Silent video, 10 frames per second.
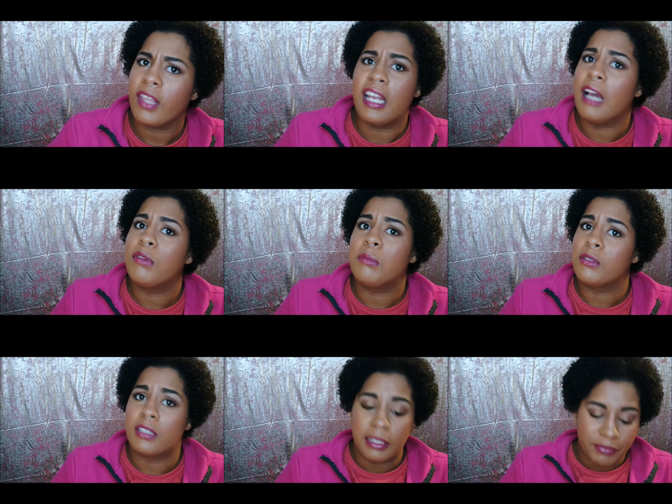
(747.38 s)
And I will
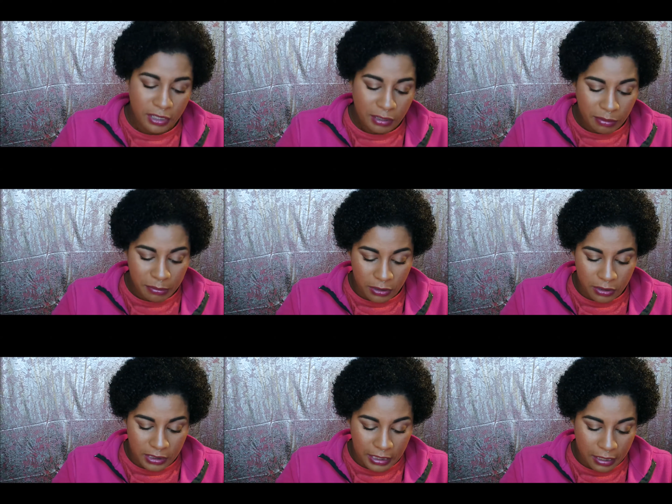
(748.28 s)
most definitely
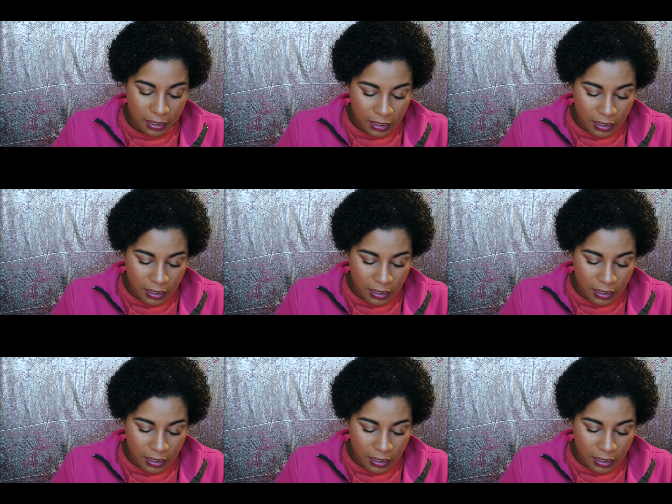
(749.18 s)
repurchase that.